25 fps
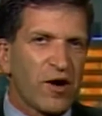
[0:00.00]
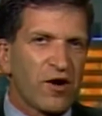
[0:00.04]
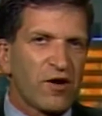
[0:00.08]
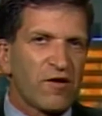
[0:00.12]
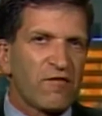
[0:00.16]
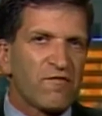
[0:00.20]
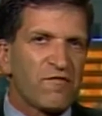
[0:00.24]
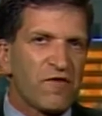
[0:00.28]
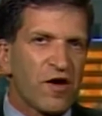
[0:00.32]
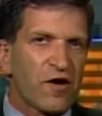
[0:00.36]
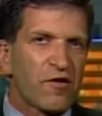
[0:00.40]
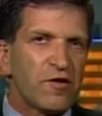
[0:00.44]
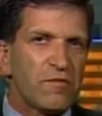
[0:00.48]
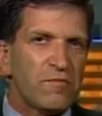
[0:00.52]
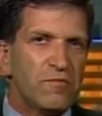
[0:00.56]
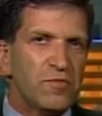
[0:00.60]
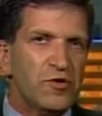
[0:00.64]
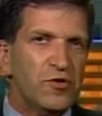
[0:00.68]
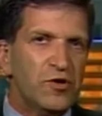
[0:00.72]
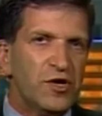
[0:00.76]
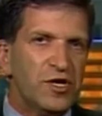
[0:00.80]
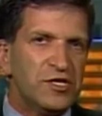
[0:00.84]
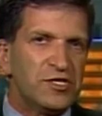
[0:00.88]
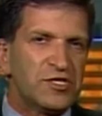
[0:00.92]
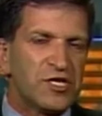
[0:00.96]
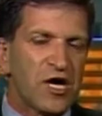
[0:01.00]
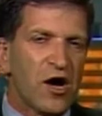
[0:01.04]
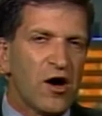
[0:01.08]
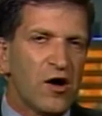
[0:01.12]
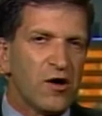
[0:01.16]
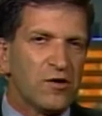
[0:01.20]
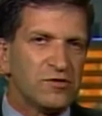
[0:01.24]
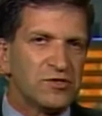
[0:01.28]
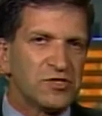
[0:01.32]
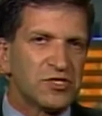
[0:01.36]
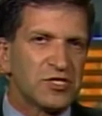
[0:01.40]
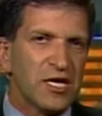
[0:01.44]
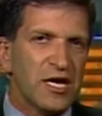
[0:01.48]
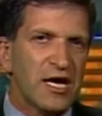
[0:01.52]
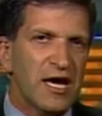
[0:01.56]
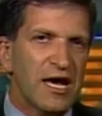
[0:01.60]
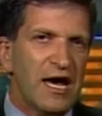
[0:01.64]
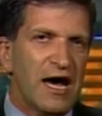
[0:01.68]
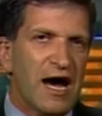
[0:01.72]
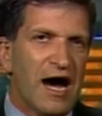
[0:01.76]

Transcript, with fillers: about it in very muted tones.